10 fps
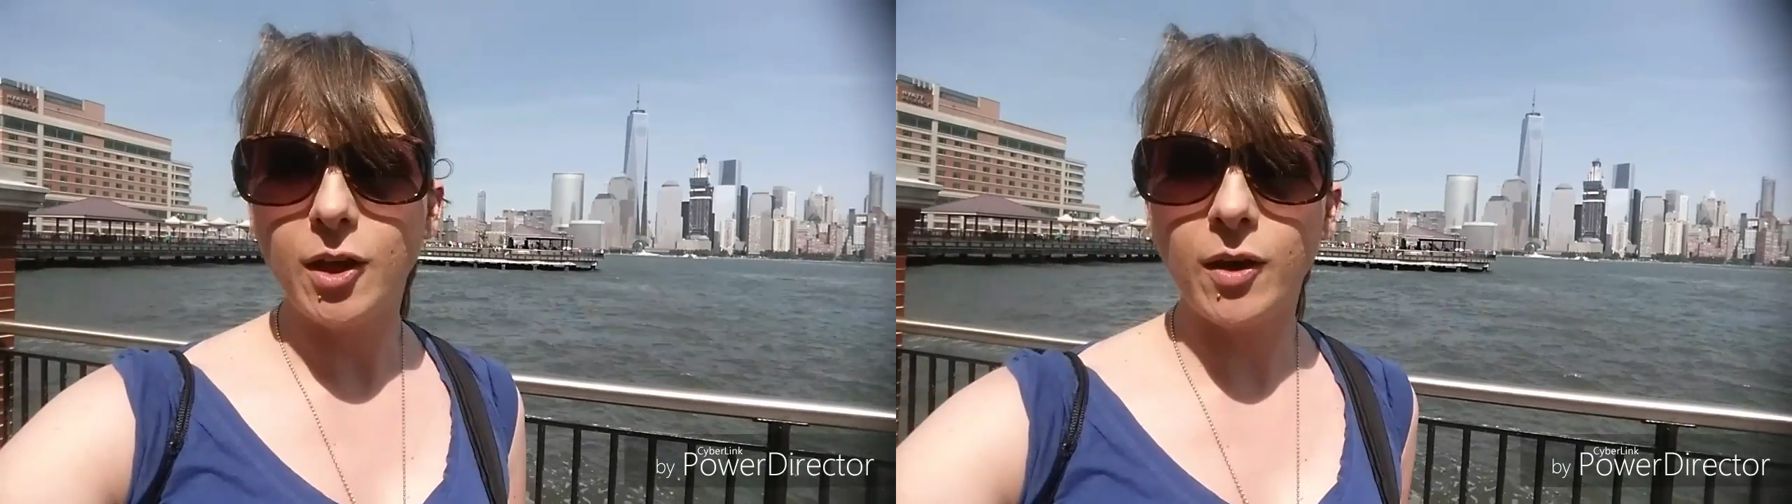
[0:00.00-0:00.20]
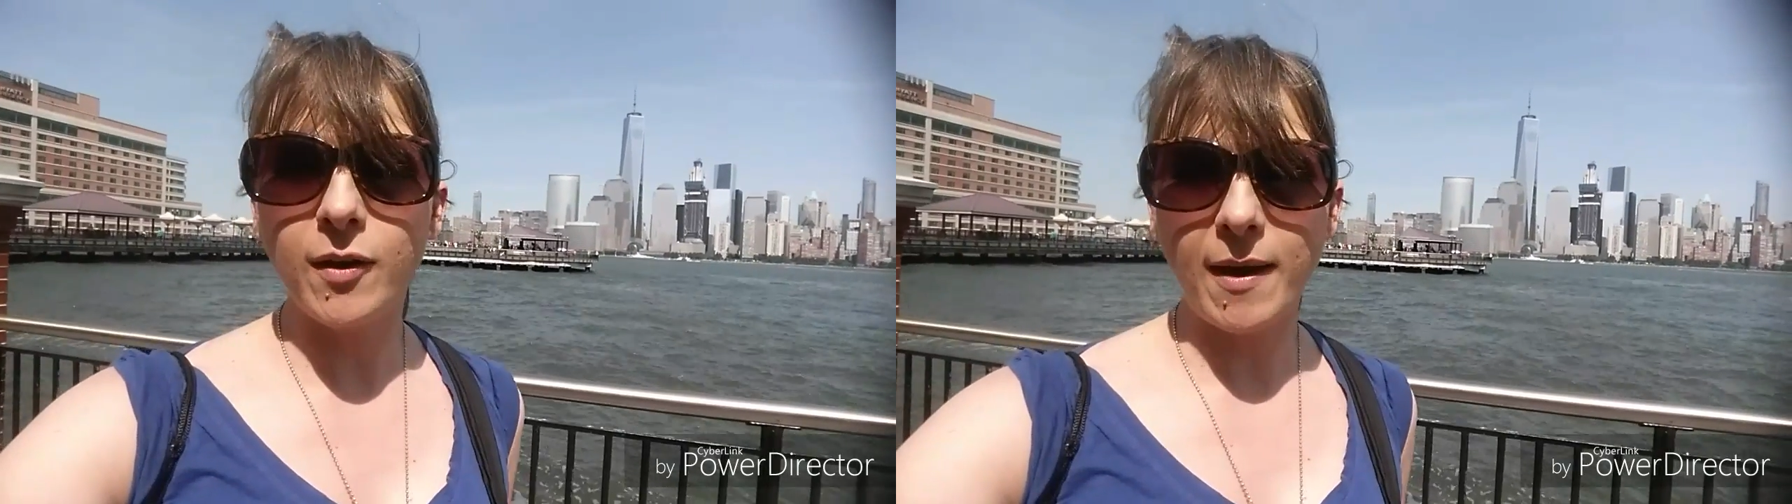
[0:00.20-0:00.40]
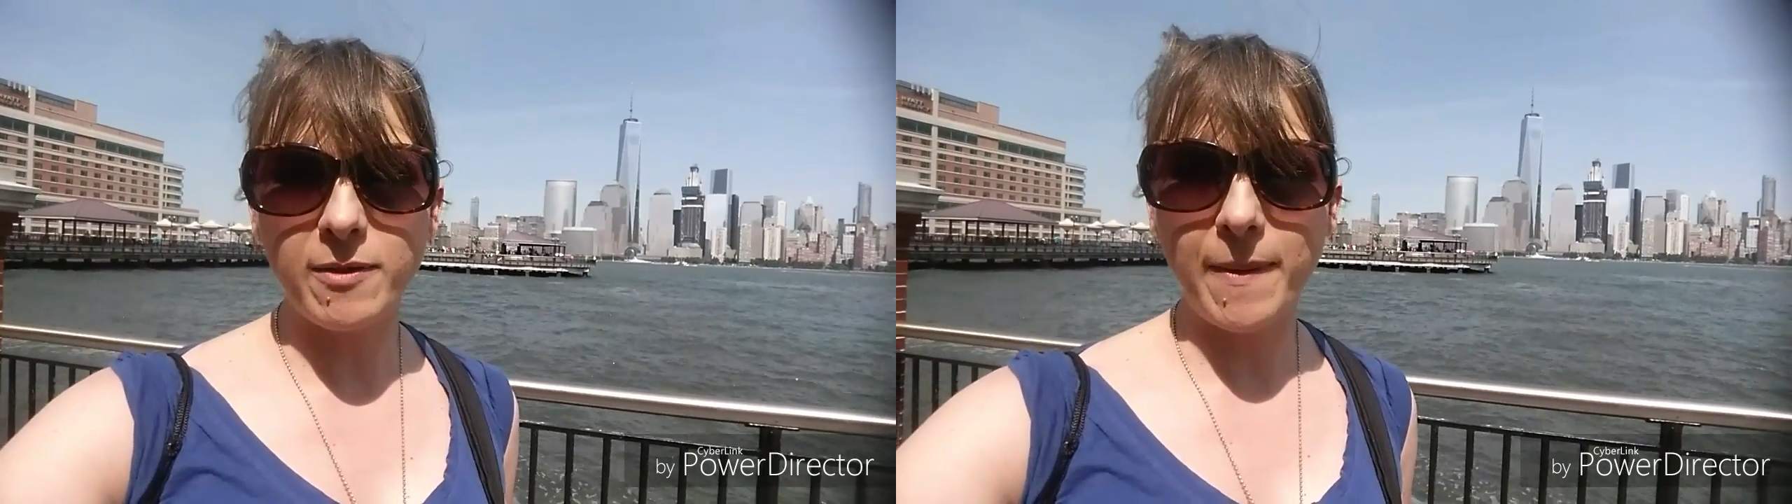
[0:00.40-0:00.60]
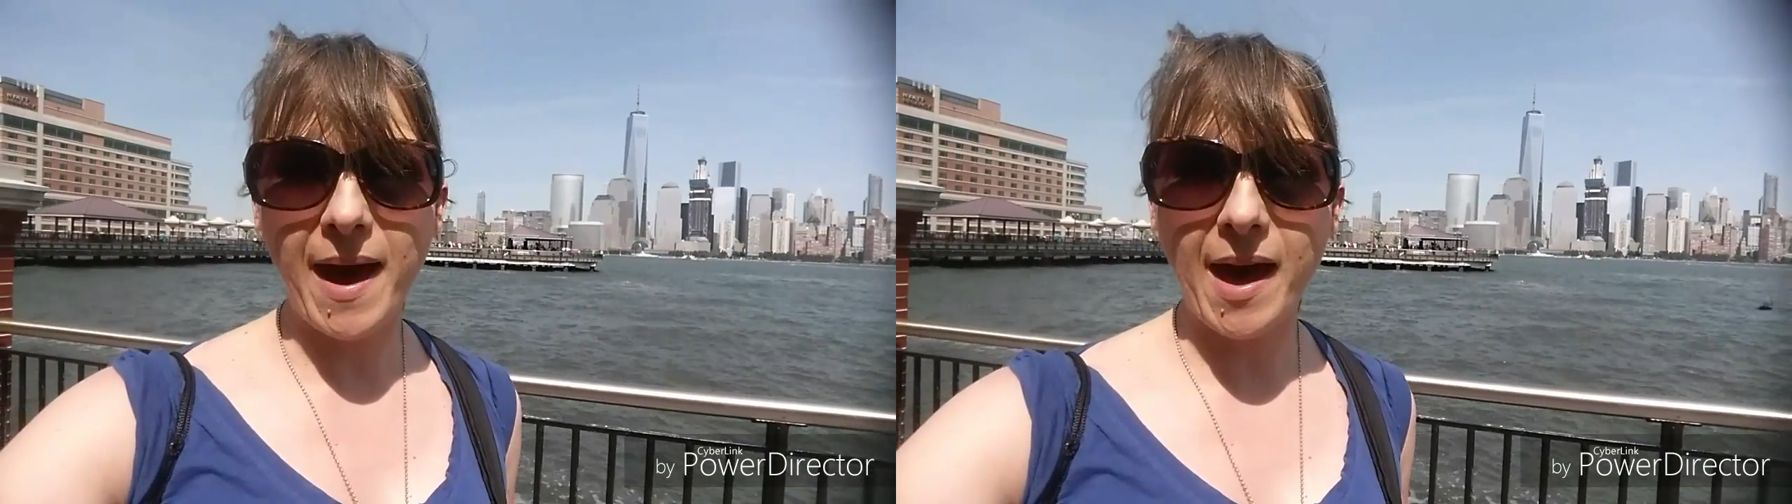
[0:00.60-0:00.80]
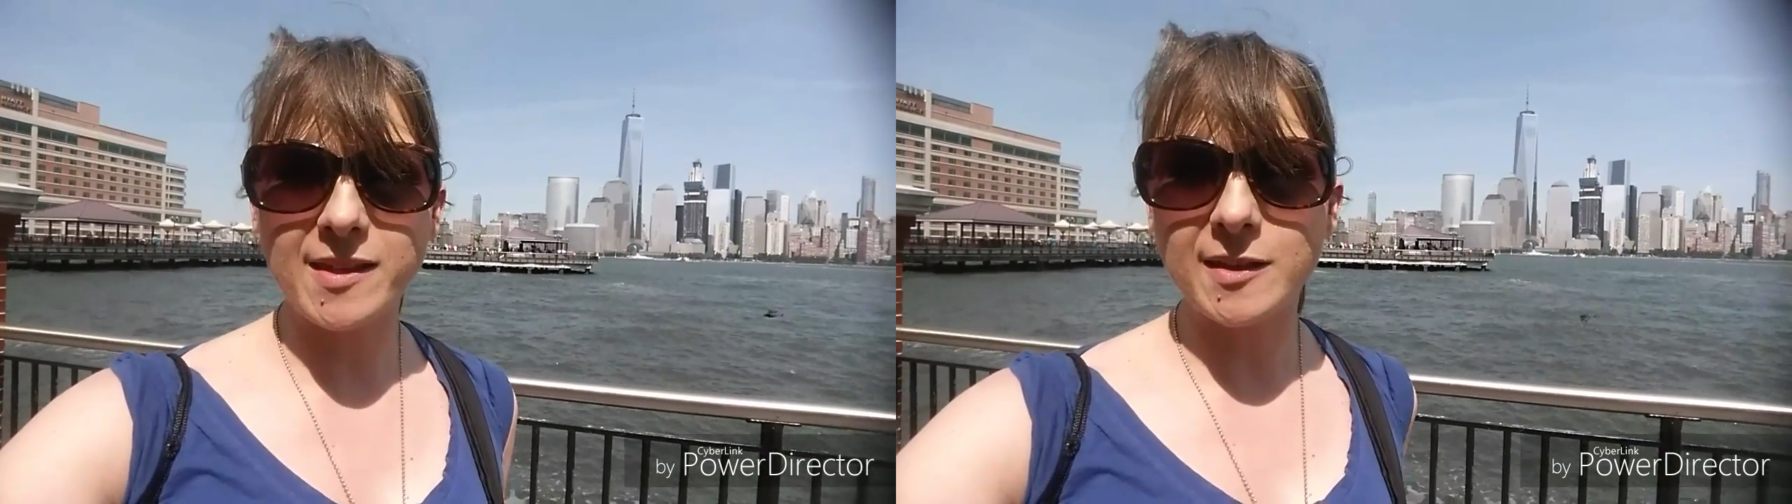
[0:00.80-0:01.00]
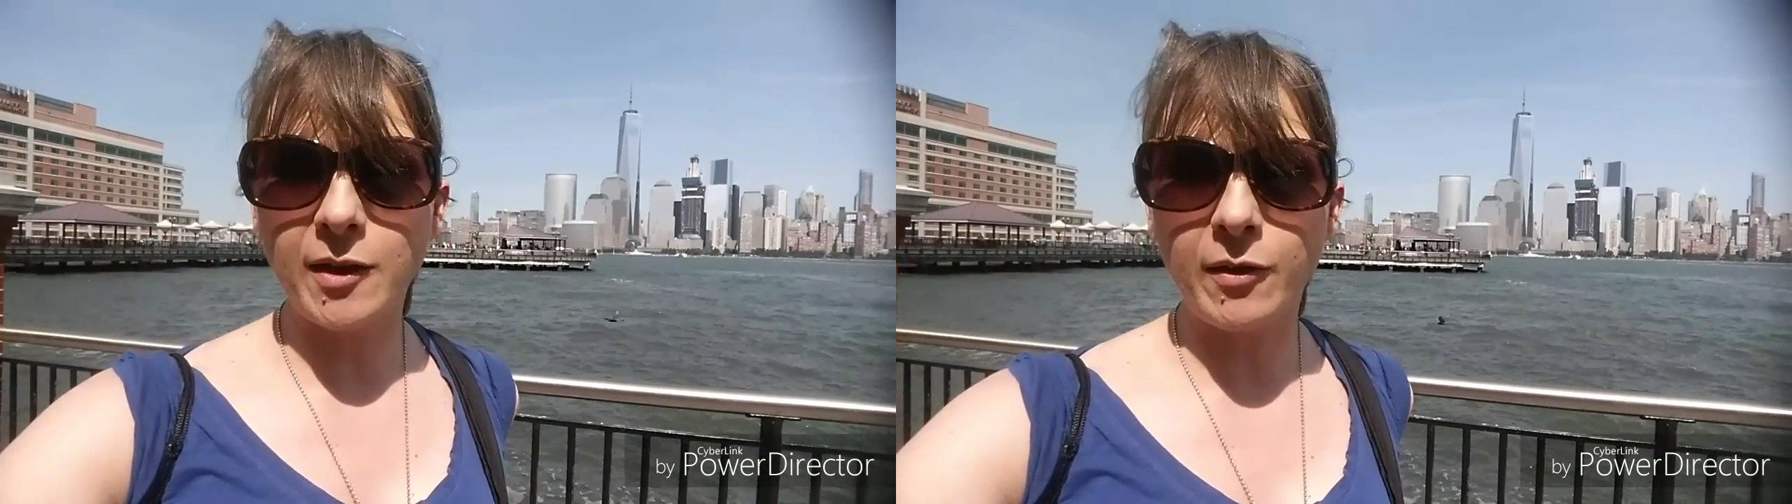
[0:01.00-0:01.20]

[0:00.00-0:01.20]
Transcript: You can grab the path to